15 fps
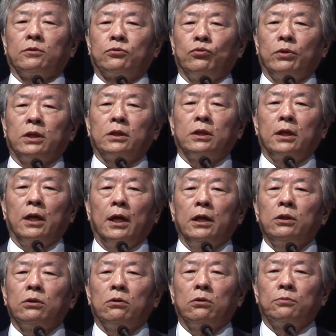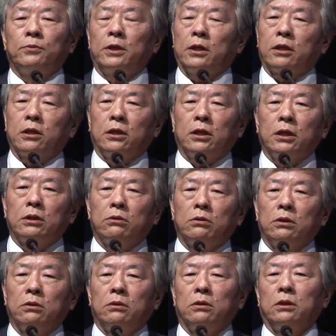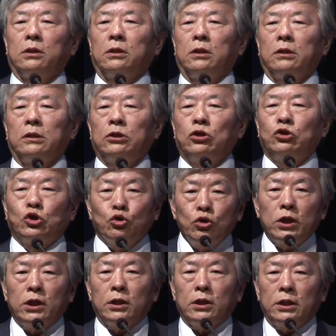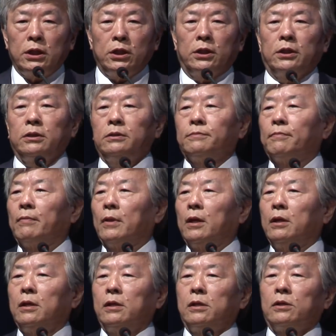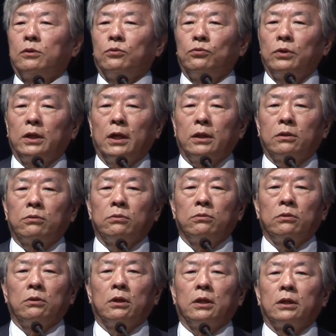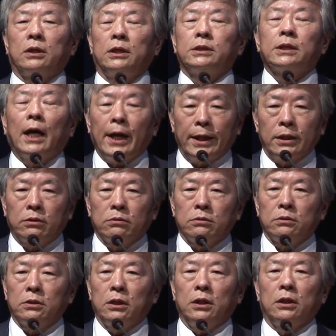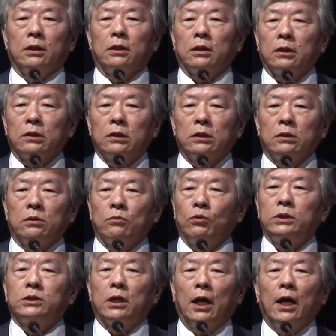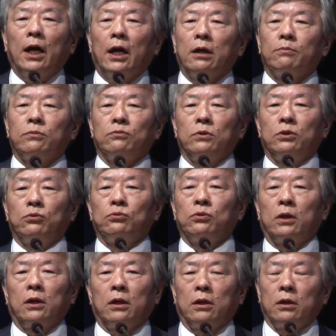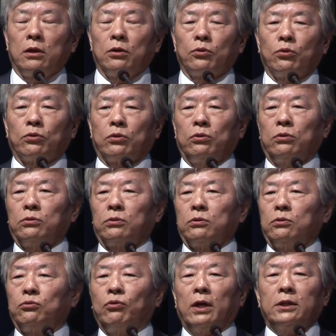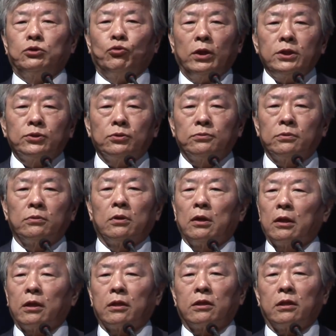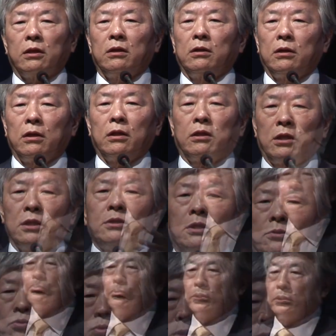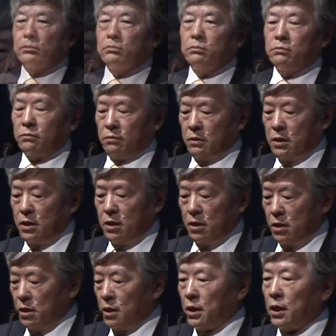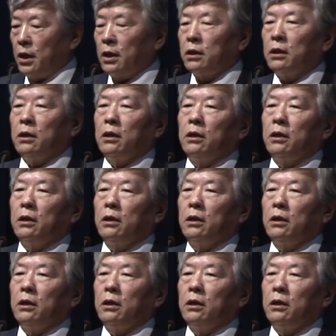toward the end of the third the junior year, we had to decide the, in which lab we do the so-called graduation thesis work. And